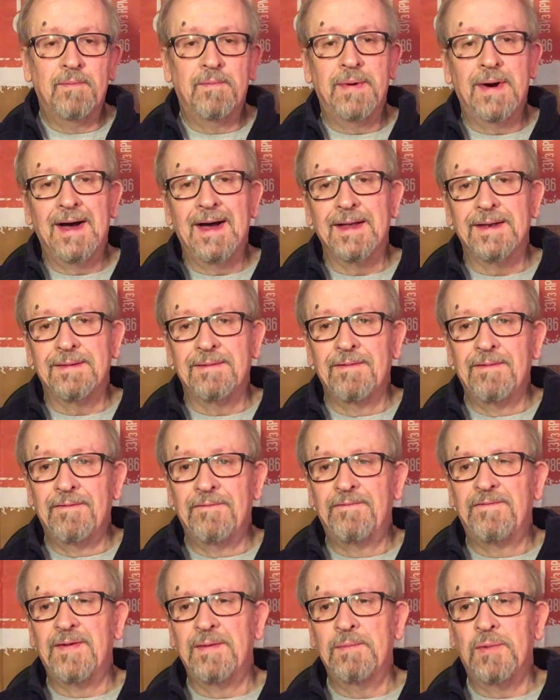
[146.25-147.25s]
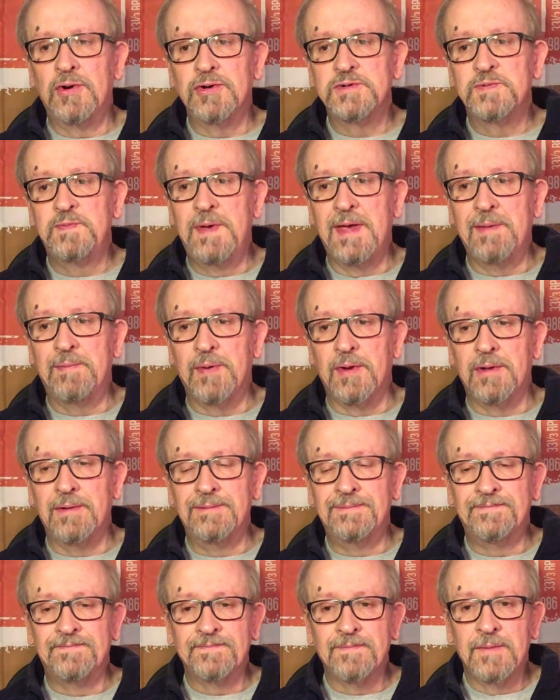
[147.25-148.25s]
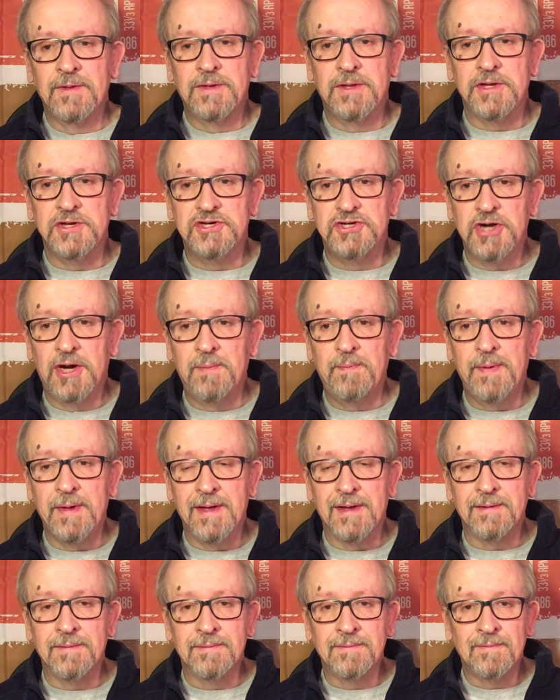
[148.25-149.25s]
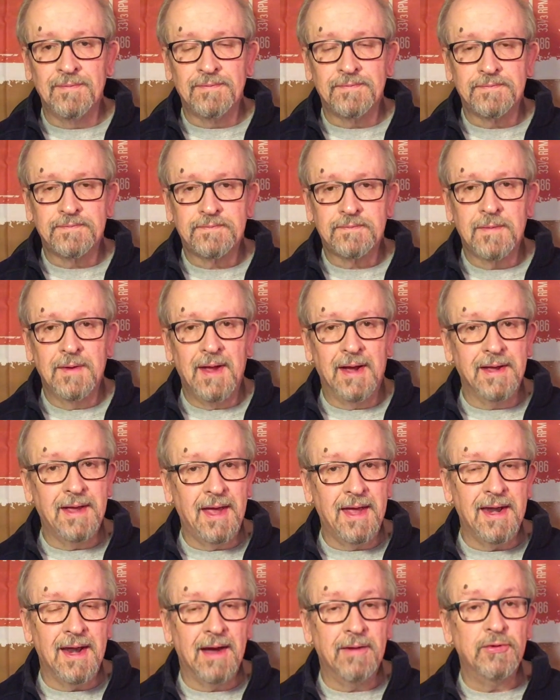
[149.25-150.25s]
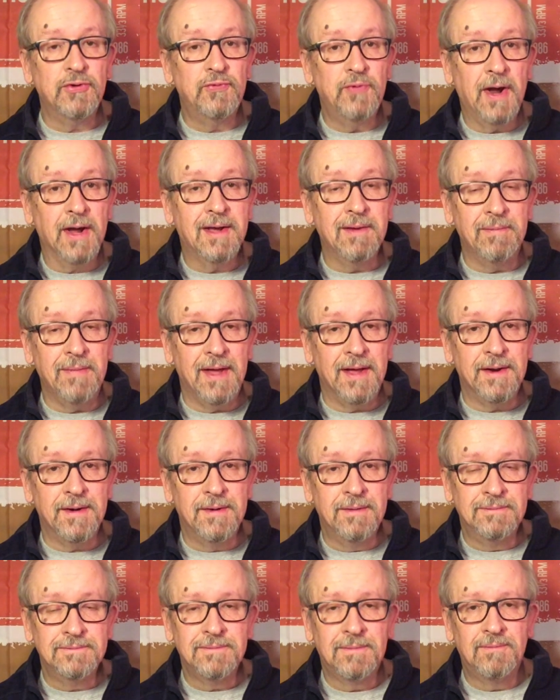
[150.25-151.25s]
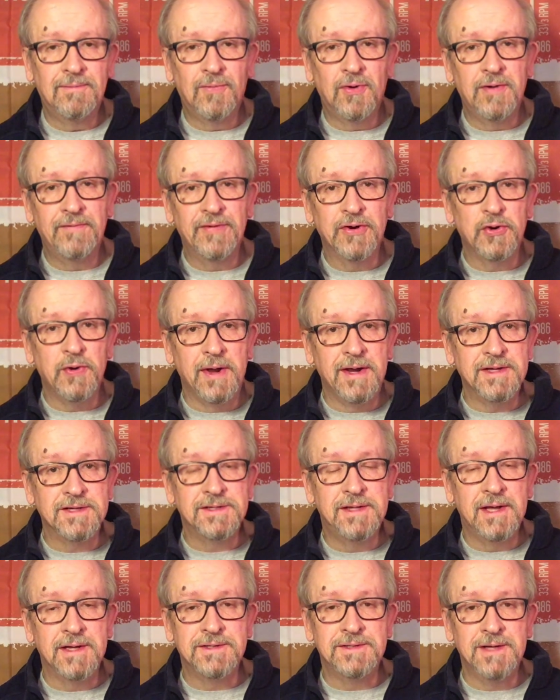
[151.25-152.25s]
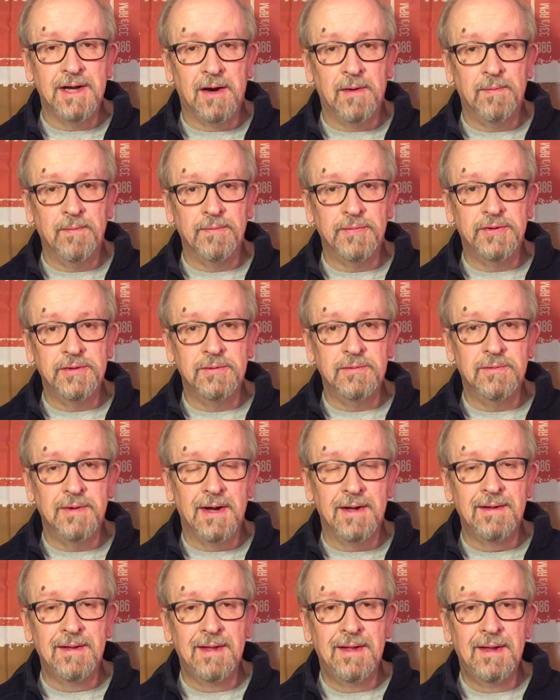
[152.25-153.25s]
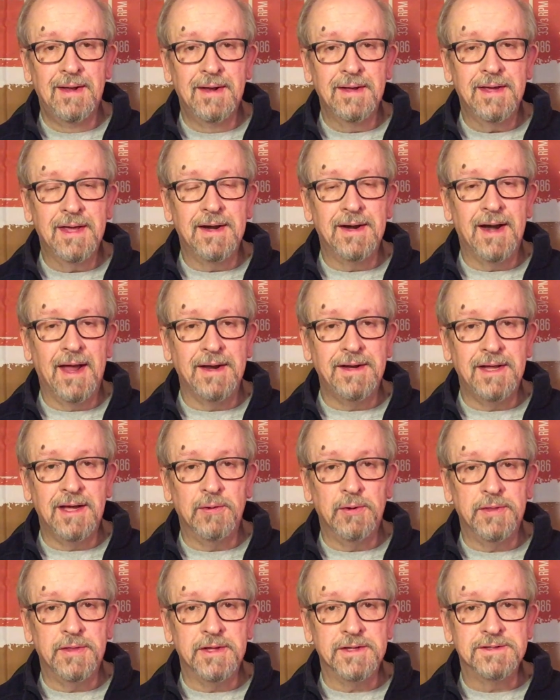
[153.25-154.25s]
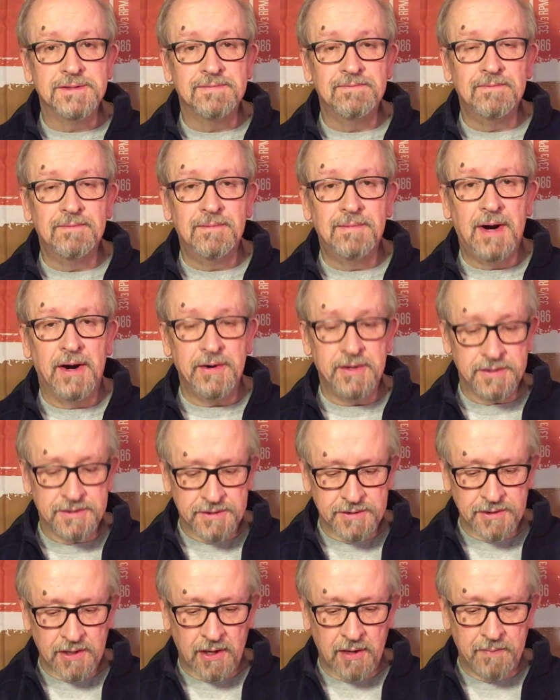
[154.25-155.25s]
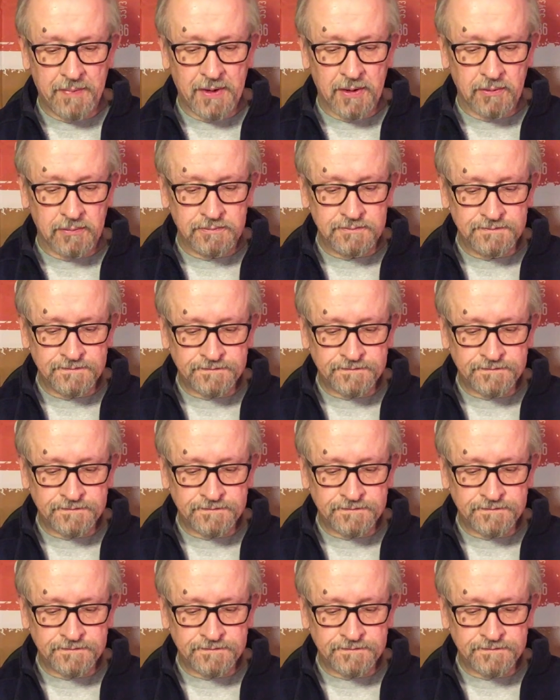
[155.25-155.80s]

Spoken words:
But for most people to jump in, again, I would recommend more of a greatest hits album to get an idea what this artist is all about.